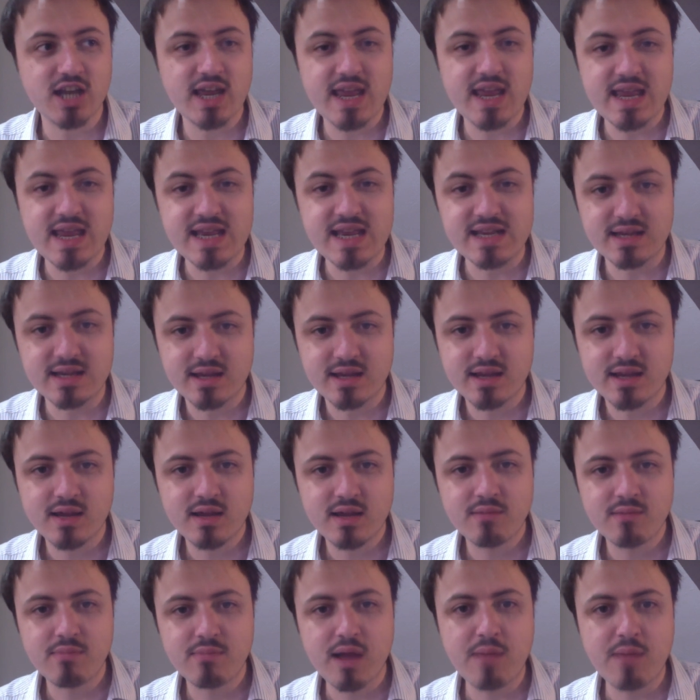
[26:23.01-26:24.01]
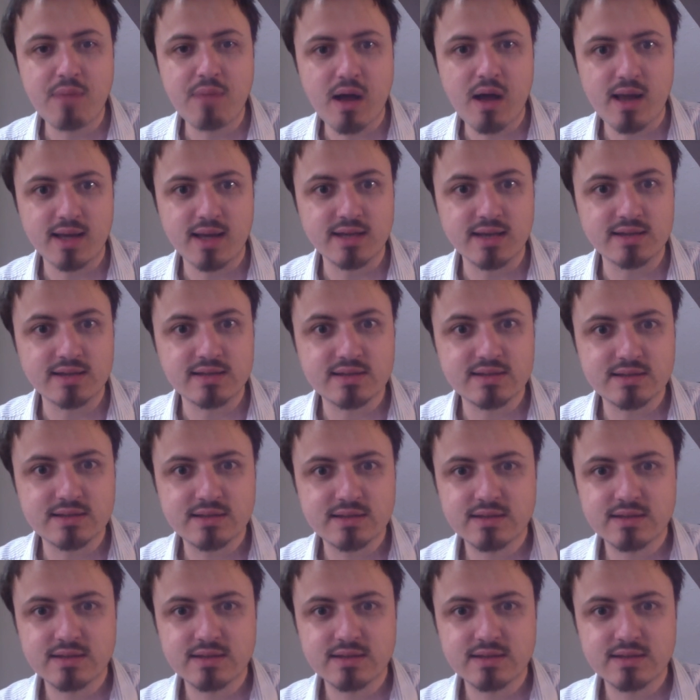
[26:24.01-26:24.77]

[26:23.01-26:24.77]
eat my bikes.